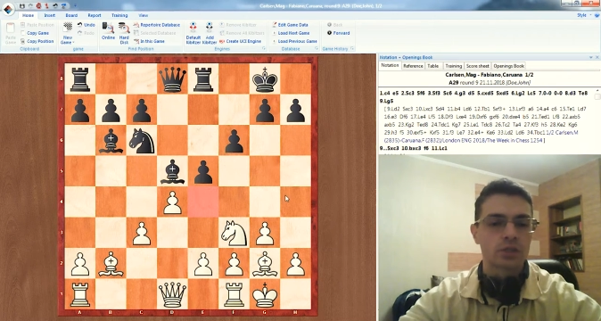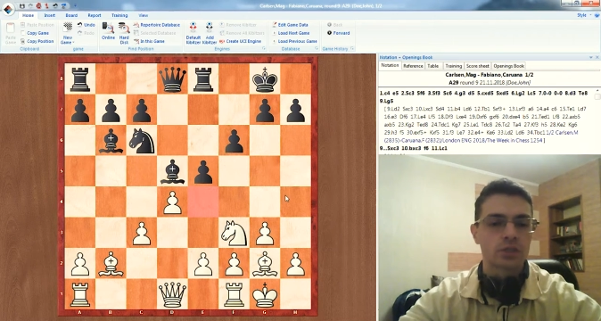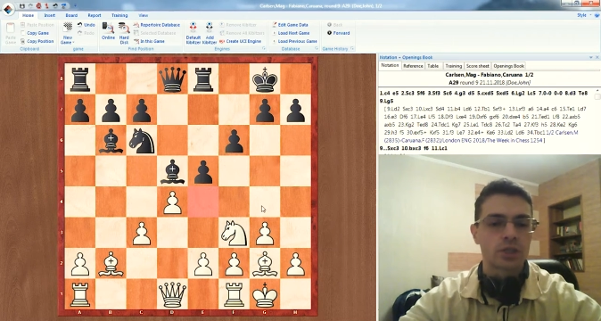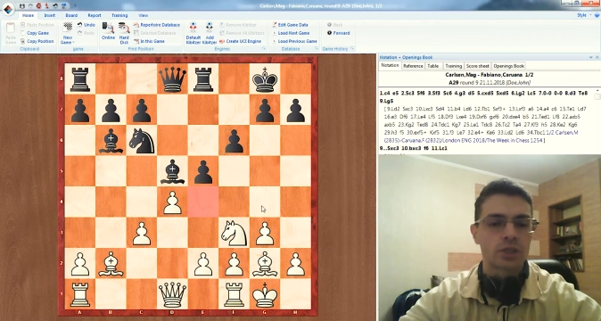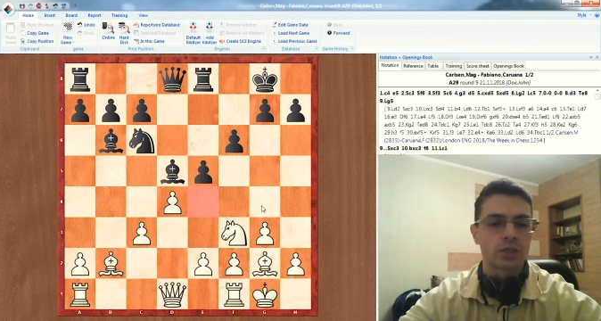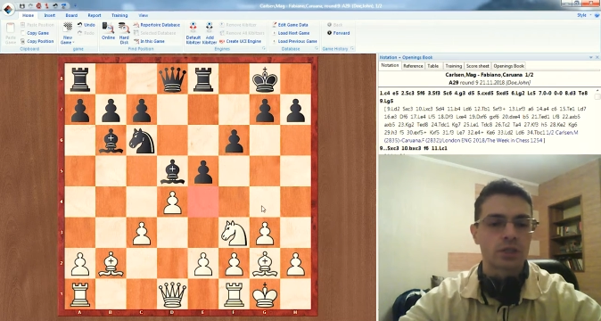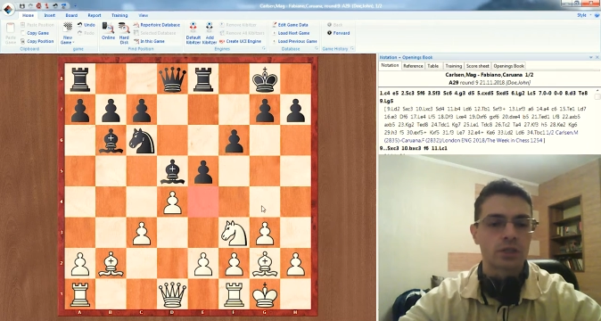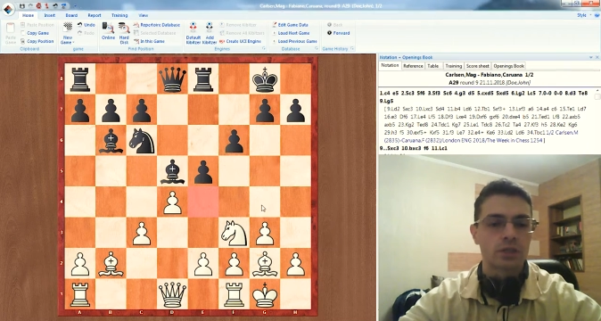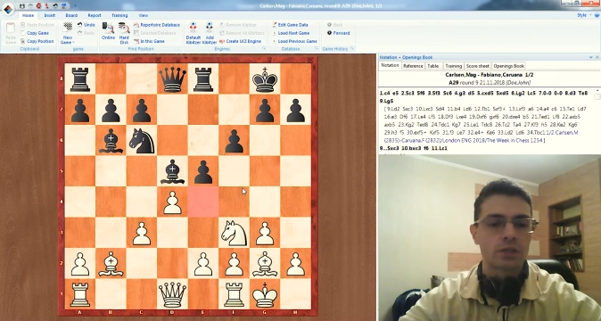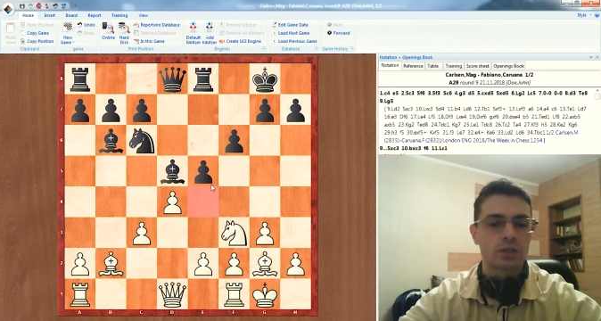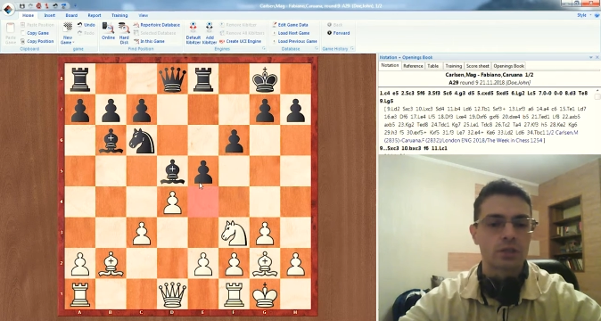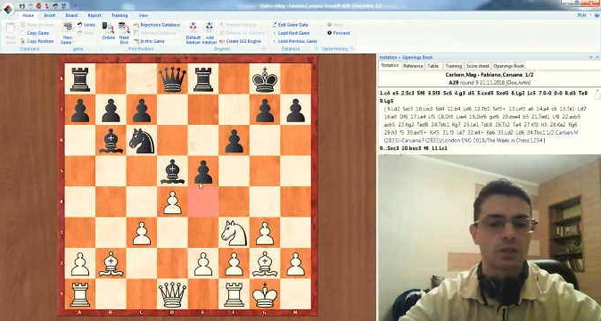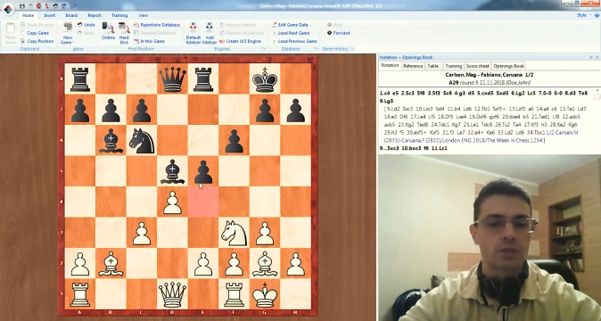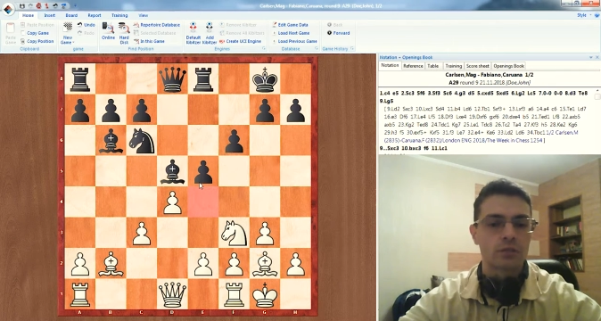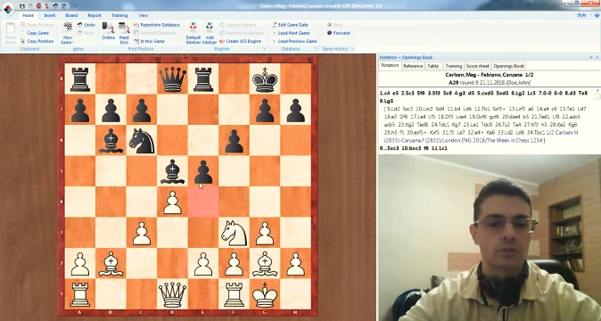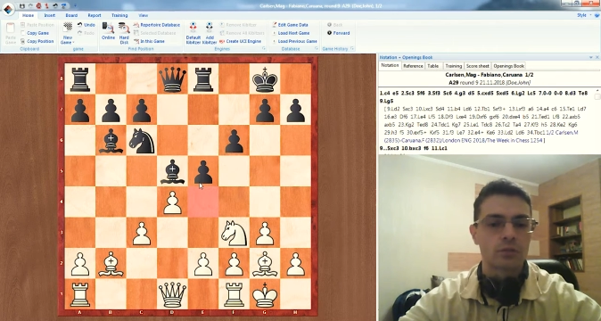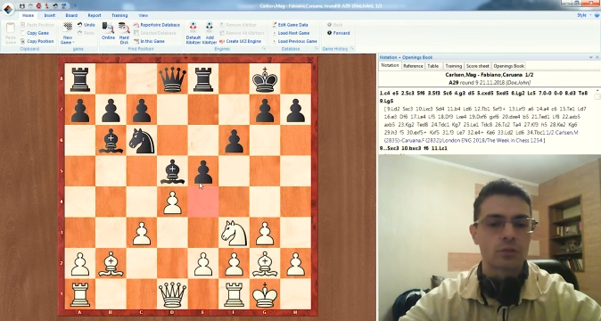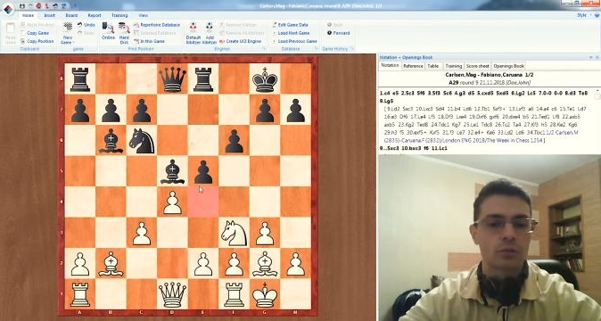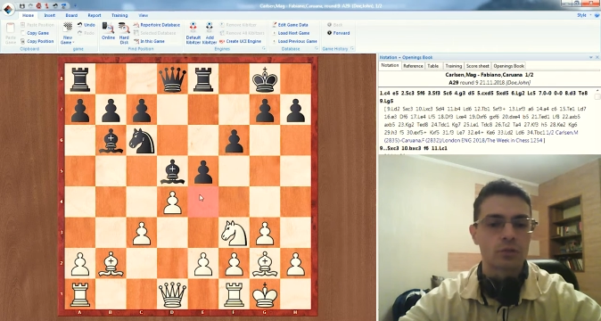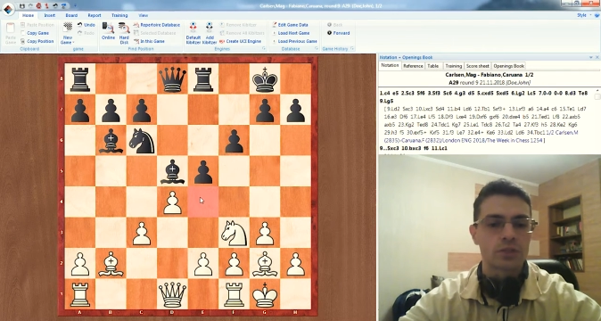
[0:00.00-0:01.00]
taking the
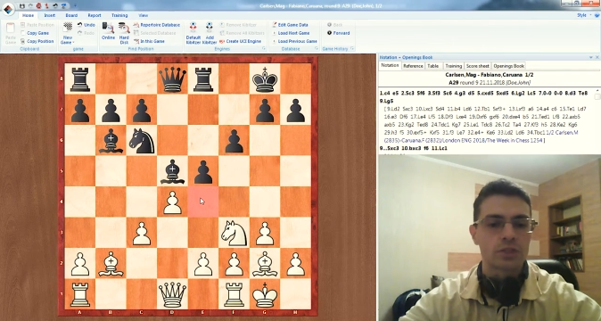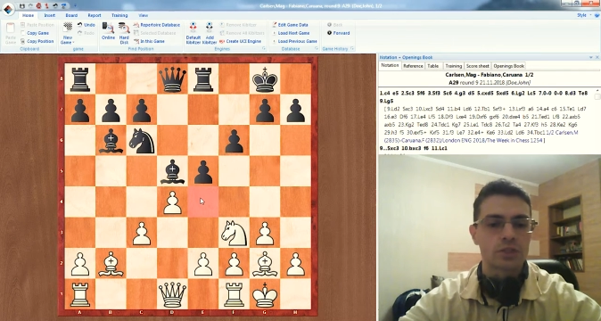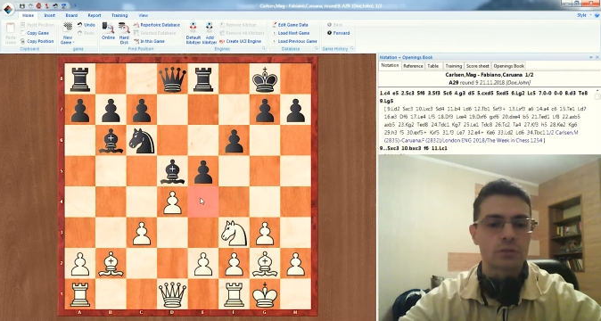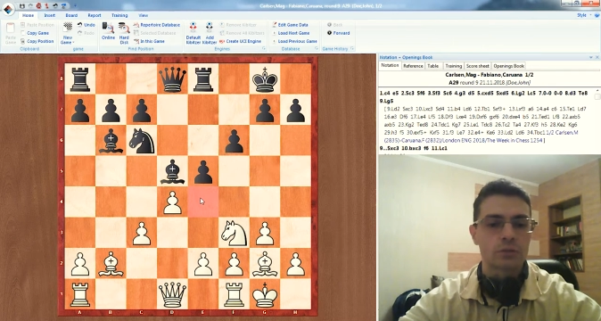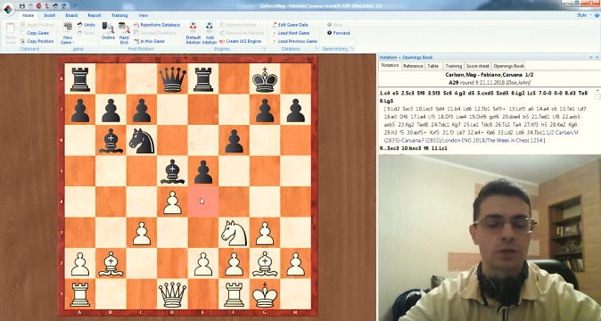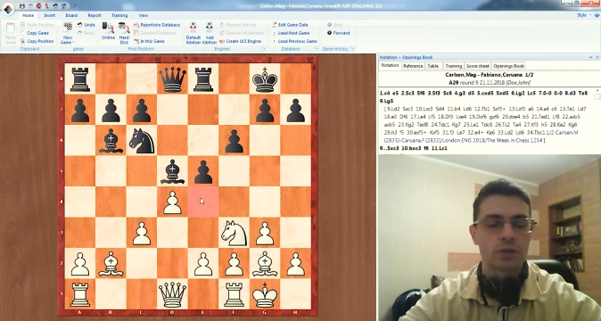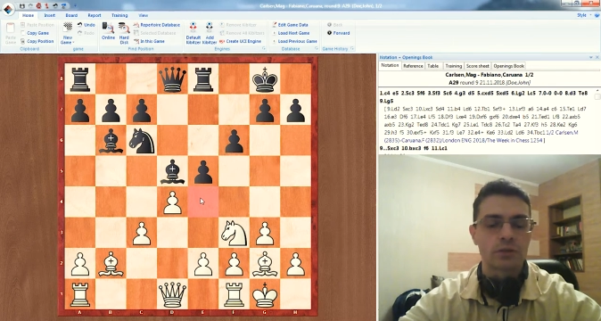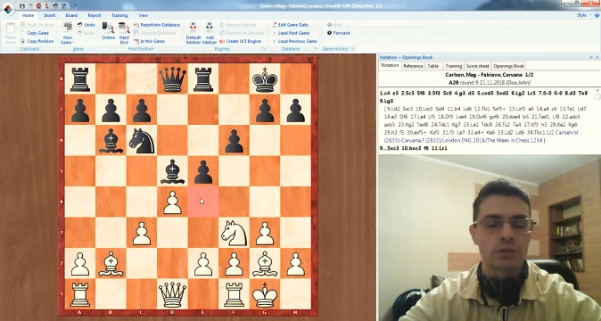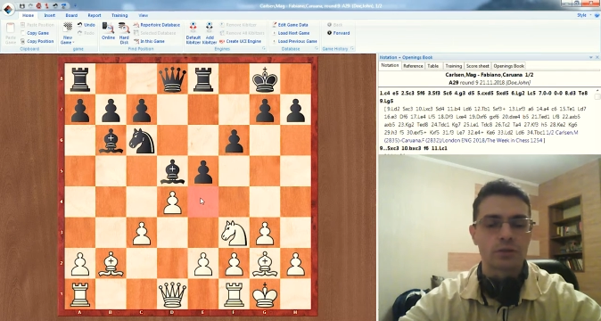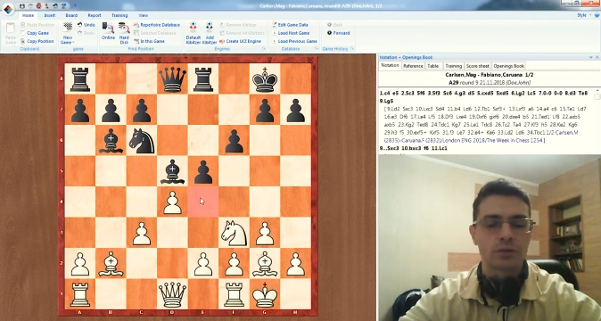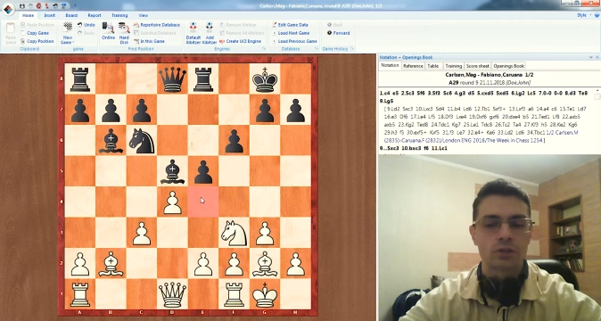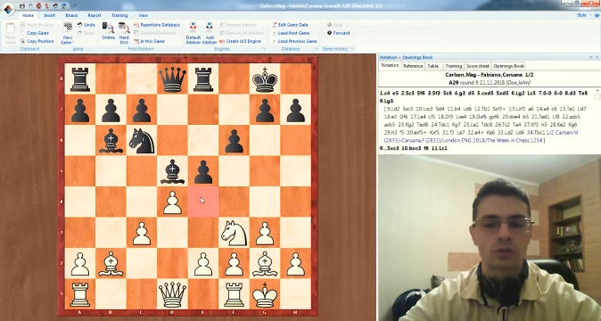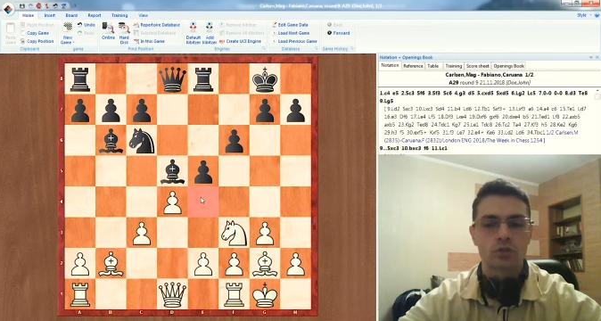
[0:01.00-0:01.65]
e4 square under